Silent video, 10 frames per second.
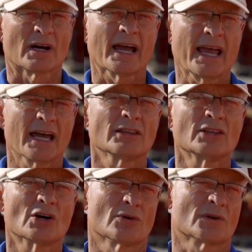I had
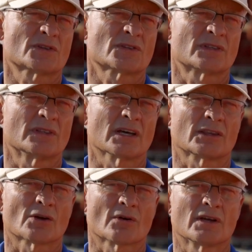noticed that
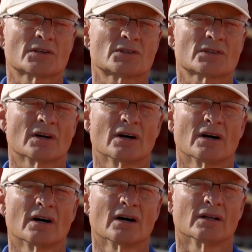there is
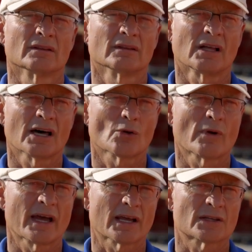a lot of
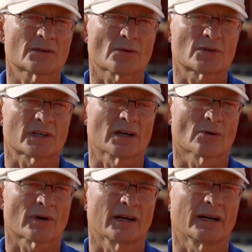wagons for sale
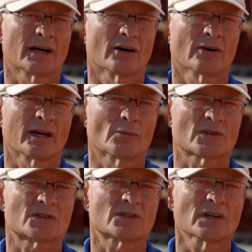right now, and
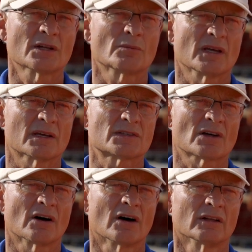what stunned me is
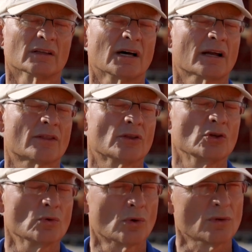a lot of the
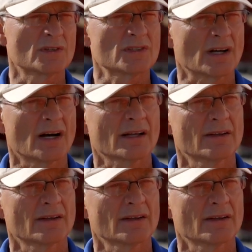new old stock.